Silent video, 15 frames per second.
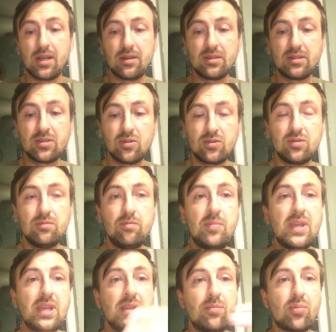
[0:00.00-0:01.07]
So to
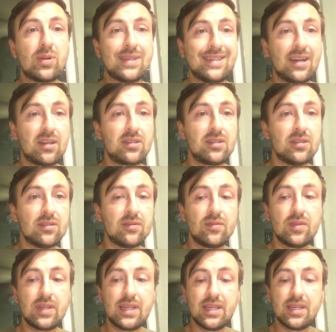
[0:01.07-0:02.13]
be productive
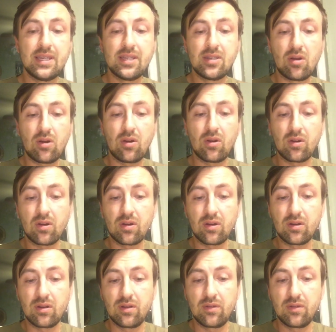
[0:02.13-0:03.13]
in our